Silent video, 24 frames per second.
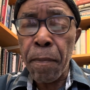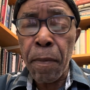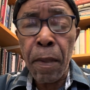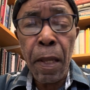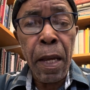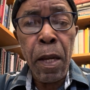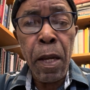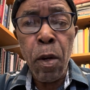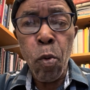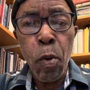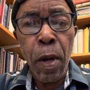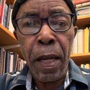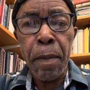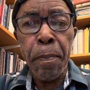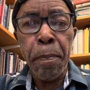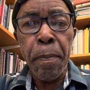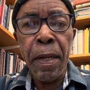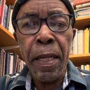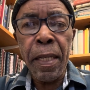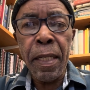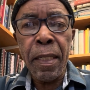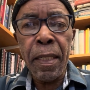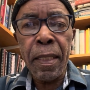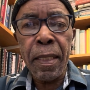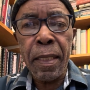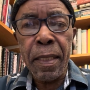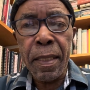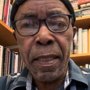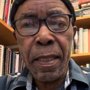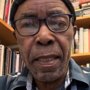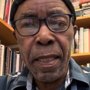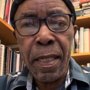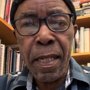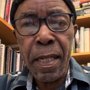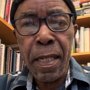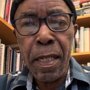a workplace
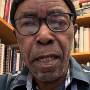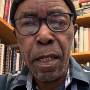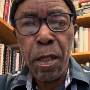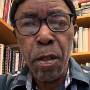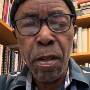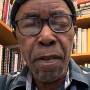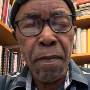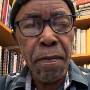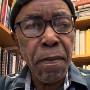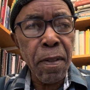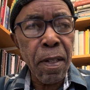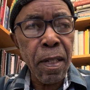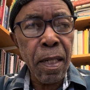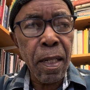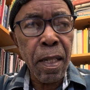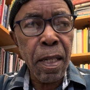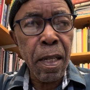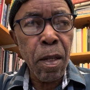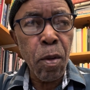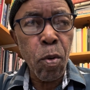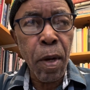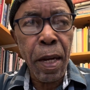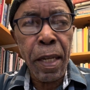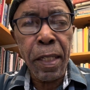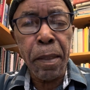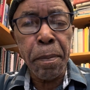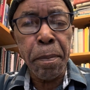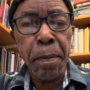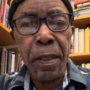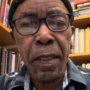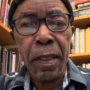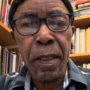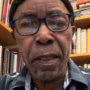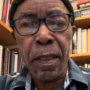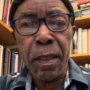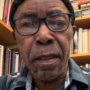and you have a white
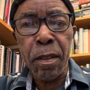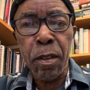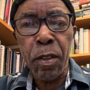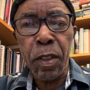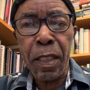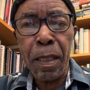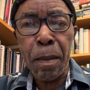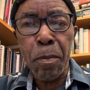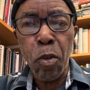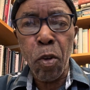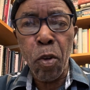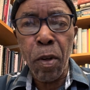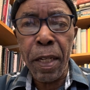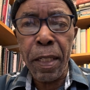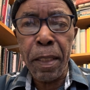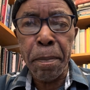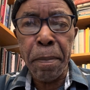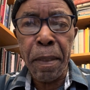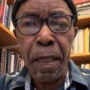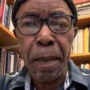person or some white